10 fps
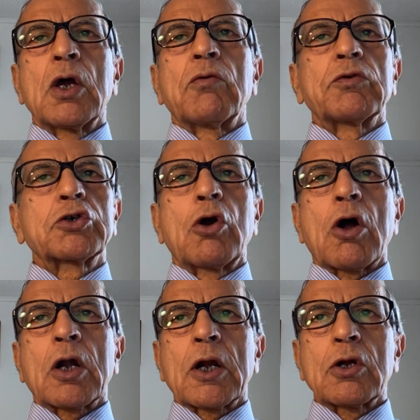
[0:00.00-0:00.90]
which
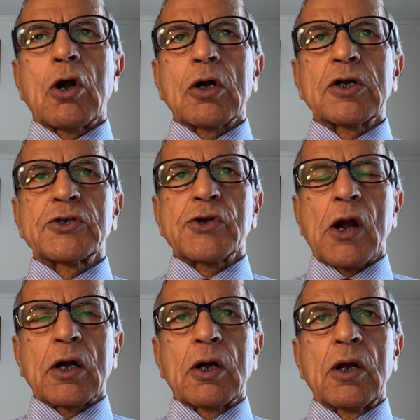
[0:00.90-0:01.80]
God had not
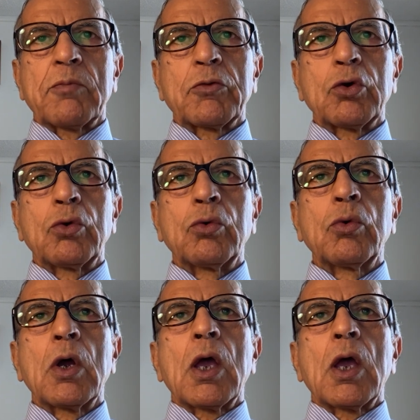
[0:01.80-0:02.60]
instructed him to do,